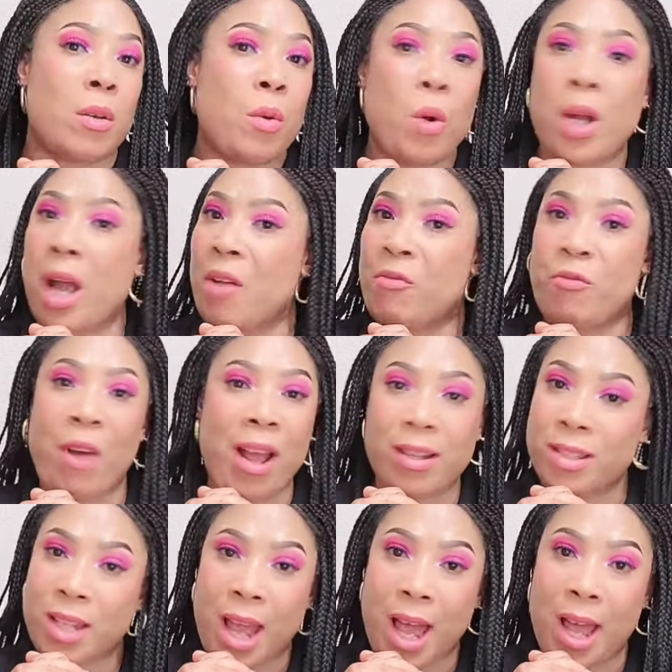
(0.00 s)
coke and
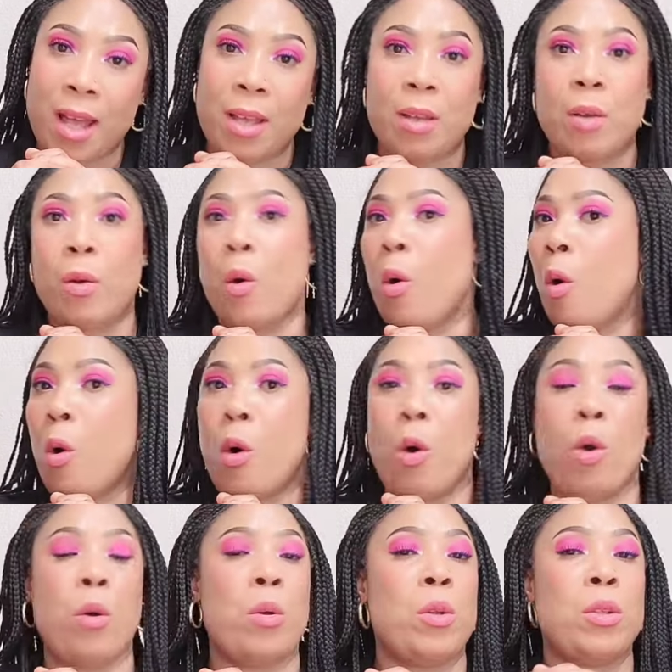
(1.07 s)
fanta
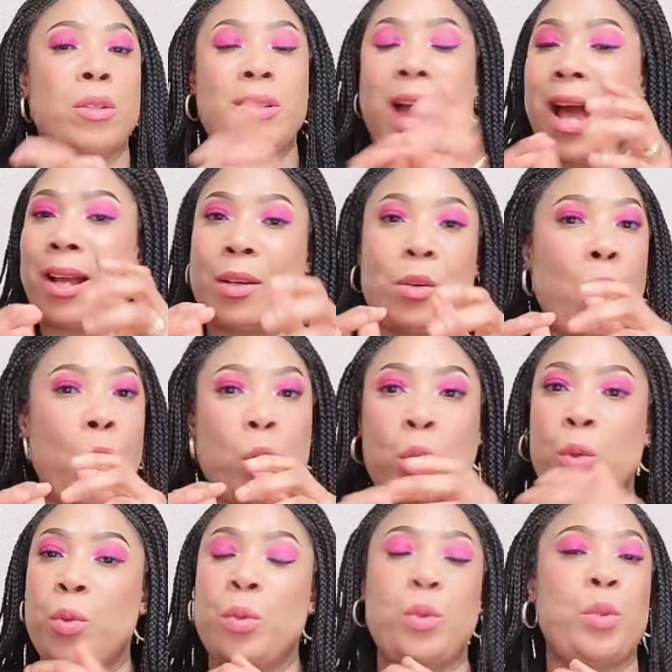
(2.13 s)
or dark
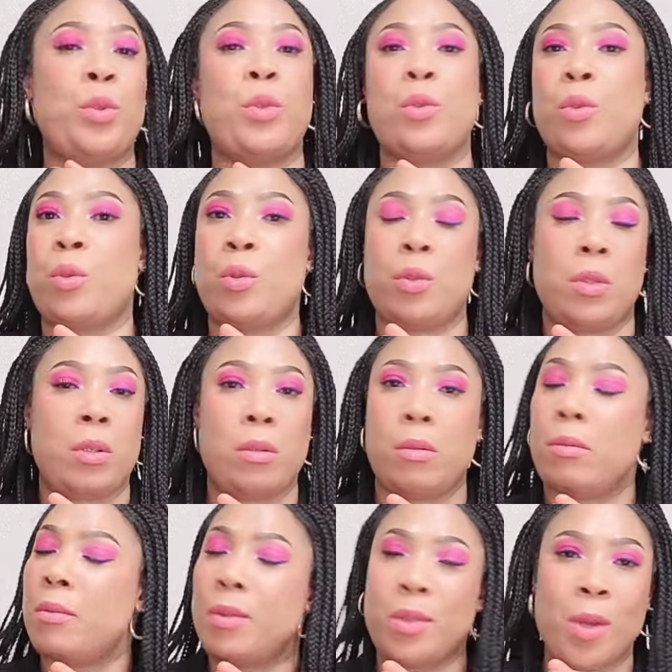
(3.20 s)
knuckles
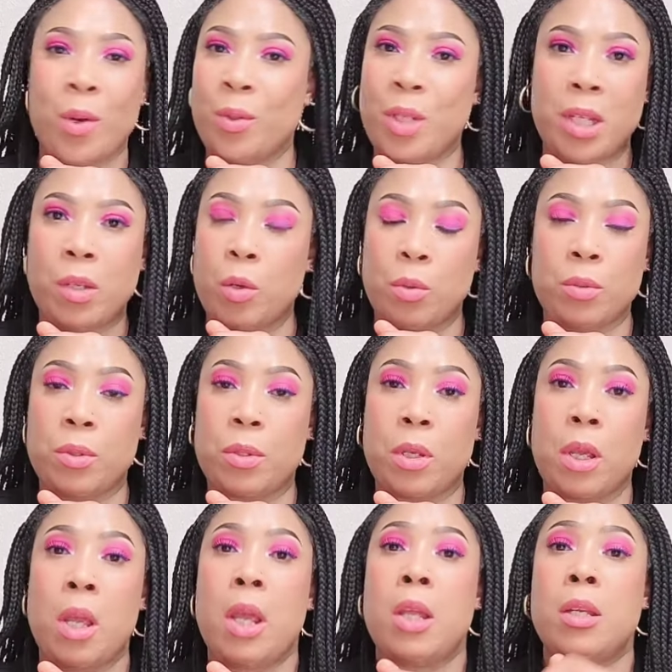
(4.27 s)
no they don't
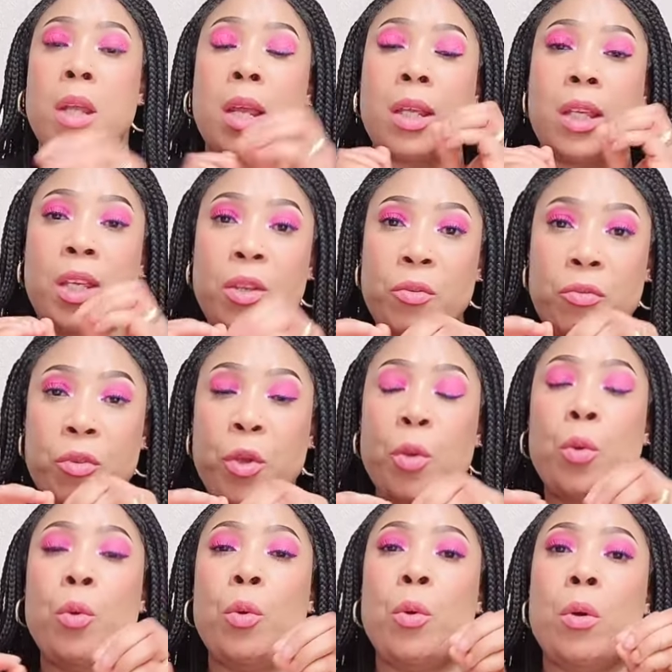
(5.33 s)
they give
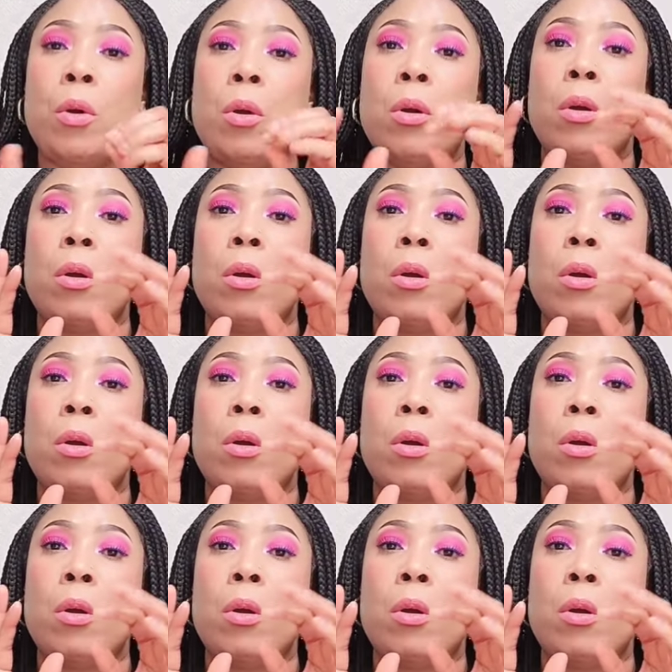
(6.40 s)
you